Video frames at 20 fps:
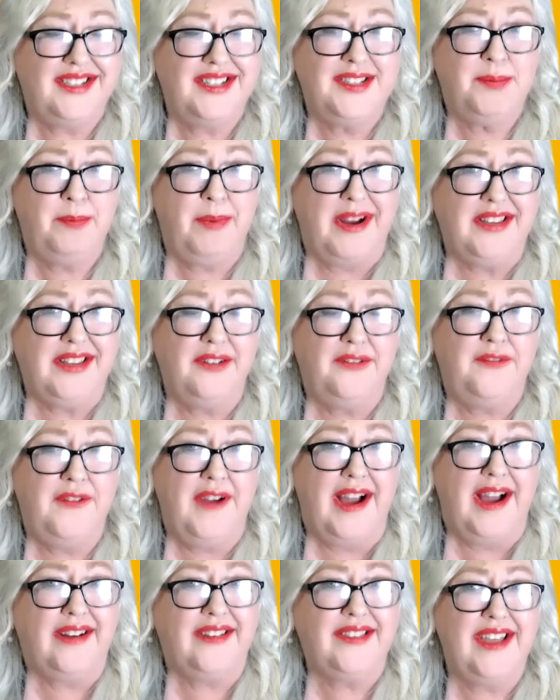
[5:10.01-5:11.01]
despite the
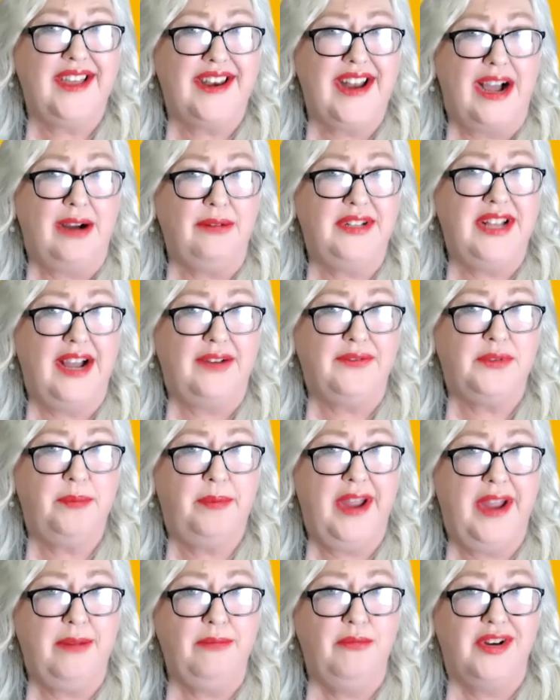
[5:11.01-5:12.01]
fact that I would have to
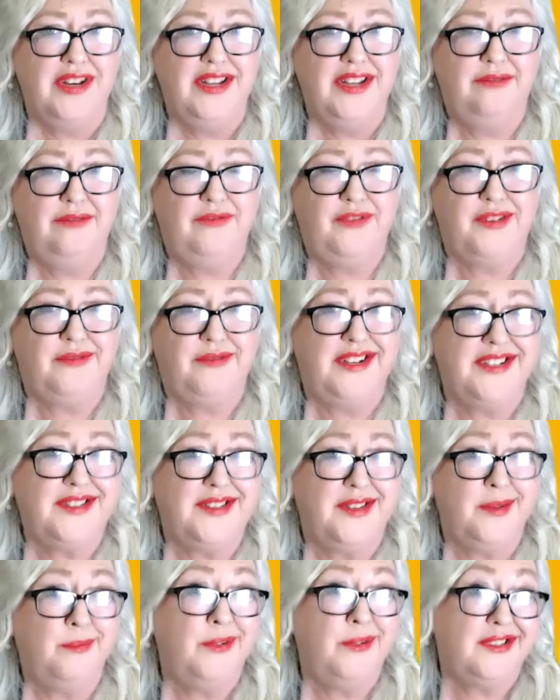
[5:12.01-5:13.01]
pay money for the
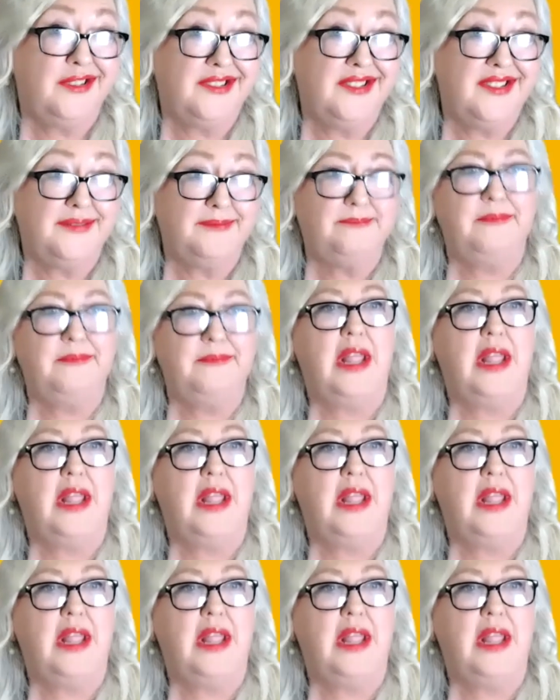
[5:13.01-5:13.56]
rest of the books.